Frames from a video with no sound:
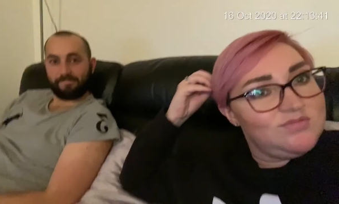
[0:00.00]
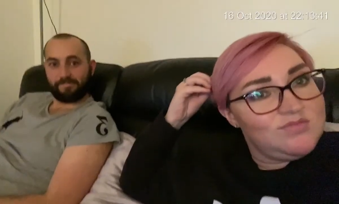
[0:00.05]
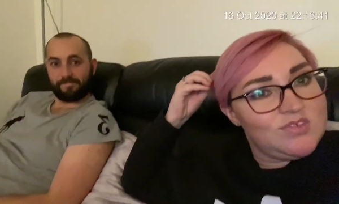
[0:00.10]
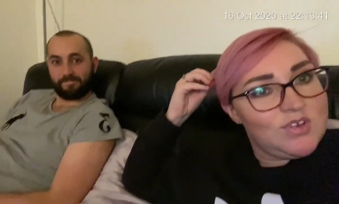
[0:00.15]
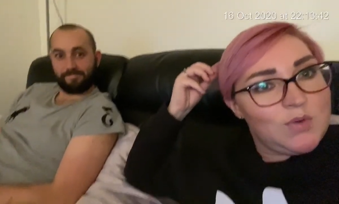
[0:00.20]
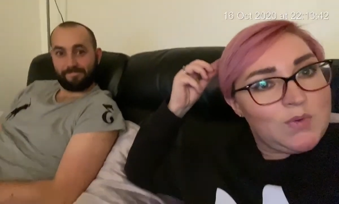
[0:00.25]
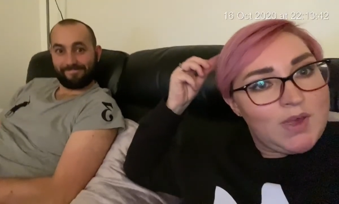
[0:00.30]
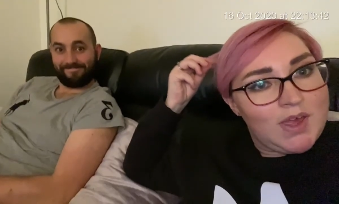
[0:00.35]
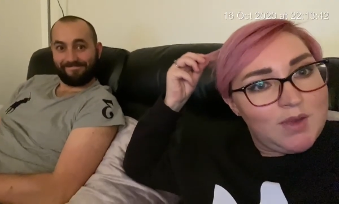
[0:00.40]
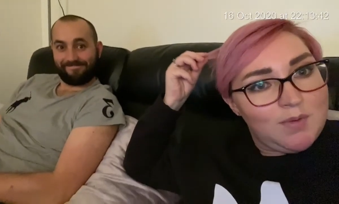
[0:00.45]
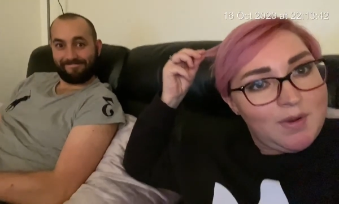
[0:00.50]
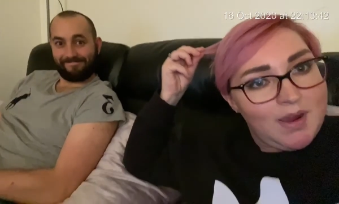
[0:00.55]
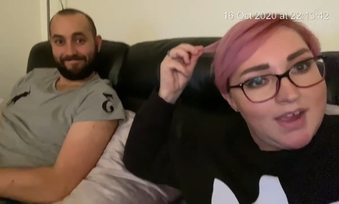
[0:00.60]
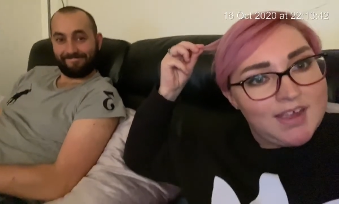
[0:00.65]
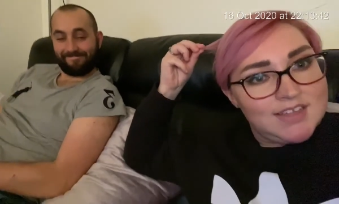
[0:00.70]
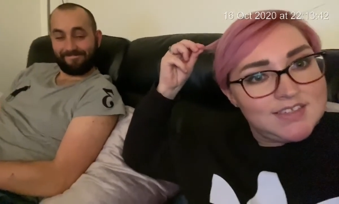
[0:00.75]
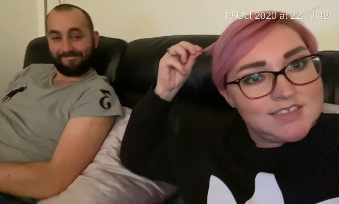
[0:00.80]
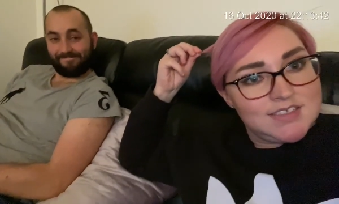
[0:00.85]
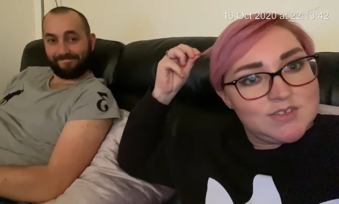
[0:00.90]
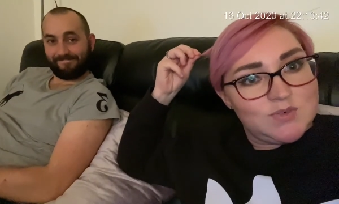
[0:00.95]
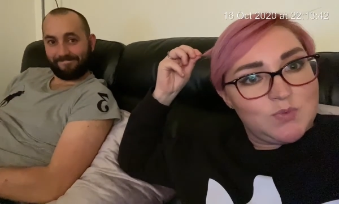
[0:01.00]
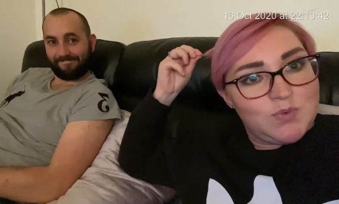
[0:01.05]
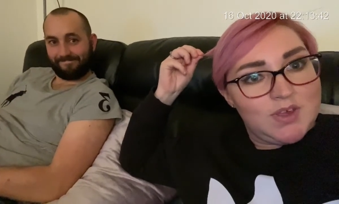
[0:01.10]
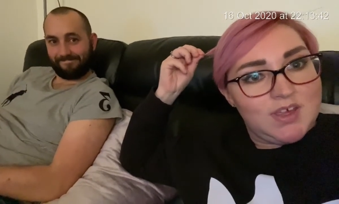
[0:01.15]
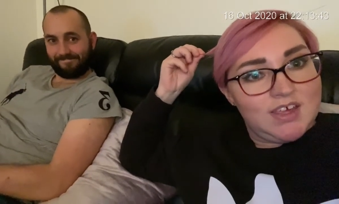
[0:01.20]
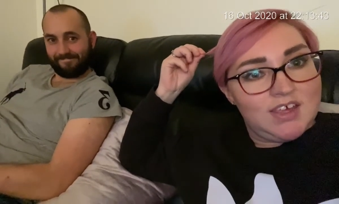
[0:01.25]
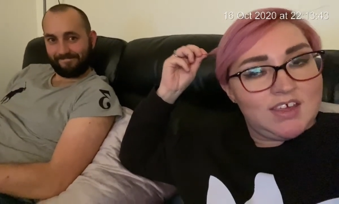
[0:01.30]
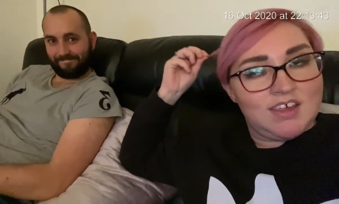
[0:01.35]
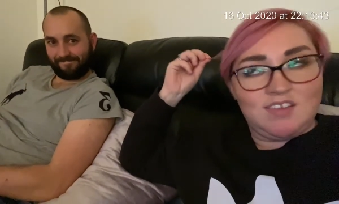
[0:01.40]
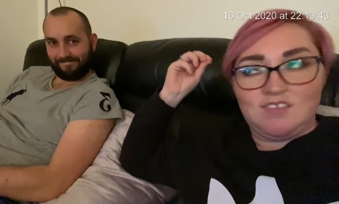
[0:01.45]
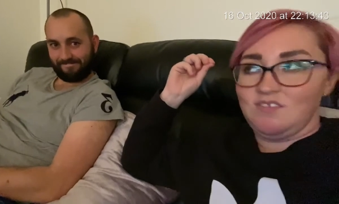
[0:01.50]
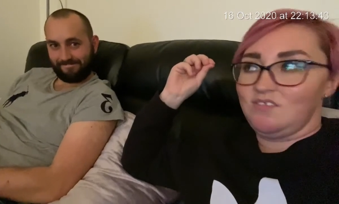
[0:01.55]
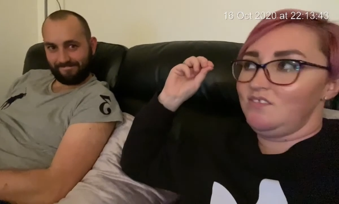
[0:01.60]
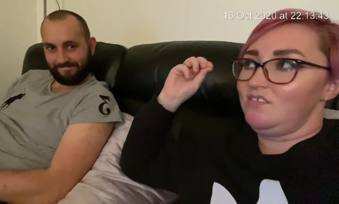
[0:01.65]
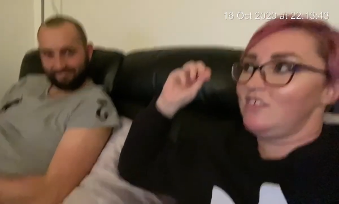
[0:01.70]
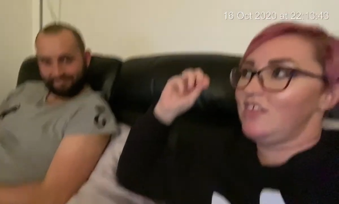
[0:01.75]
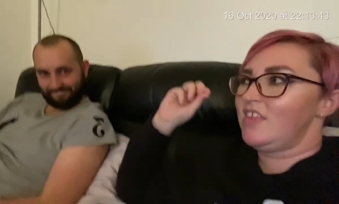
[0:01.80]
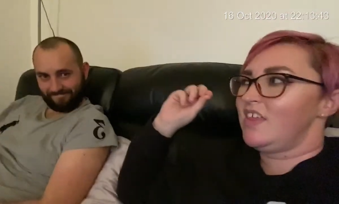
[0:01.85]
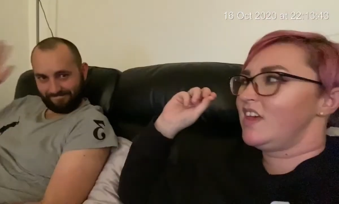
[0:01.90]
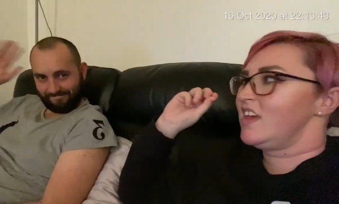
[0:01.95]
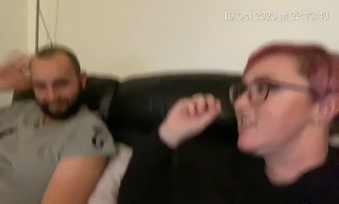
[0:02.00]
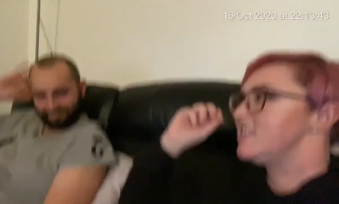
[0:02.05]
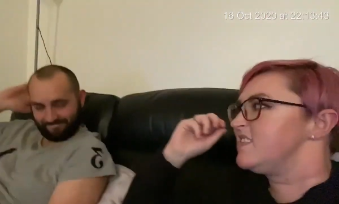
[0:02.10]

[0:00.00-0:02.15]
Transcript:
Speaker 1: Okay, we're ending week, I think it's